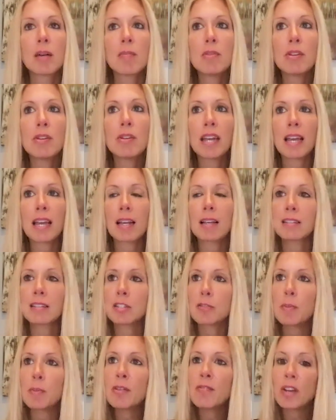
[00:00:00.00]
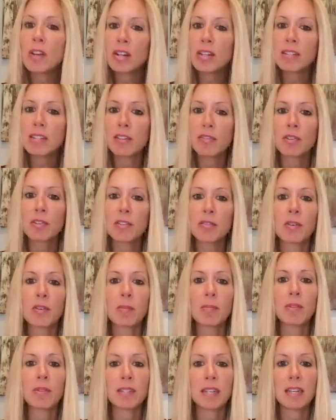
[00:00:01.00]
communicate, because it's been very different
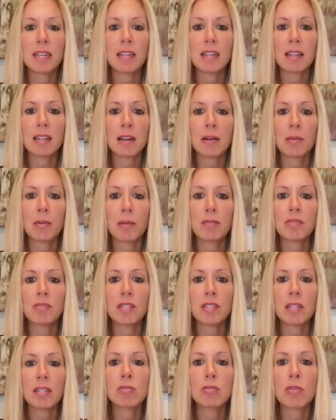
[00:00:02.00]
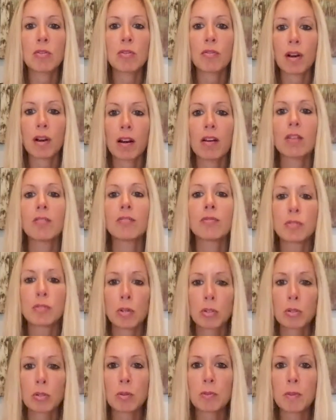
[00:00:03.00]
from the data that we've seen so far of
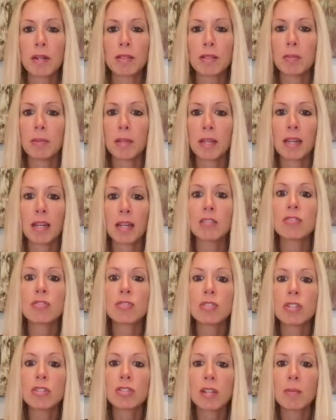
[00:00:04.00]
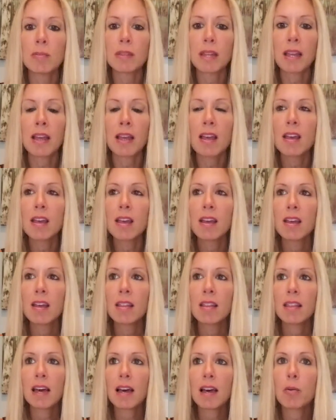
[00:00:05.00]
social responsibility. It's just something
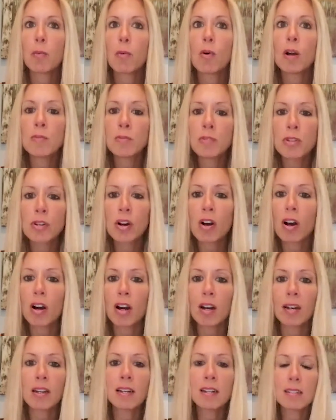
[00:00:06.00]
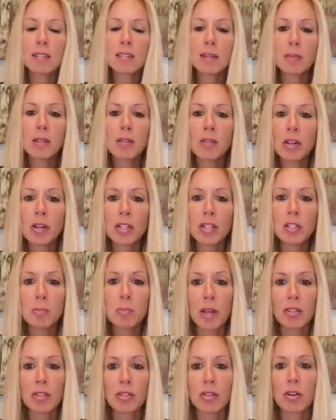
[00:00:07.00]
that warms your heart, and it's something very
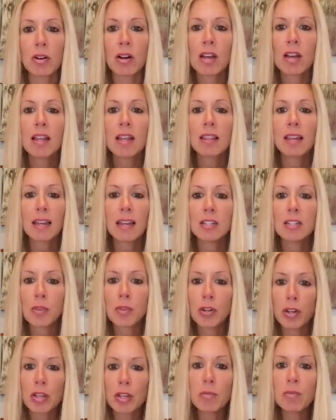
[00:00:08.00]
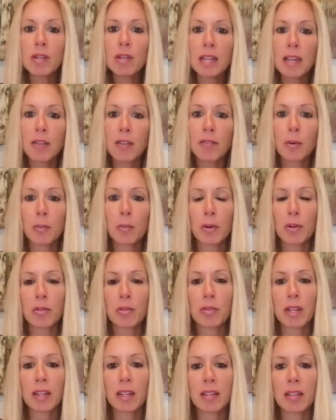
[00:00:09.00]
special that is very unique for
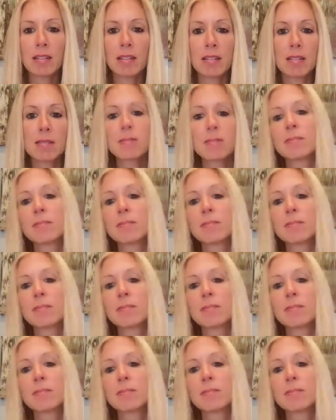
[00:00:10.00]
Puerto Ricans.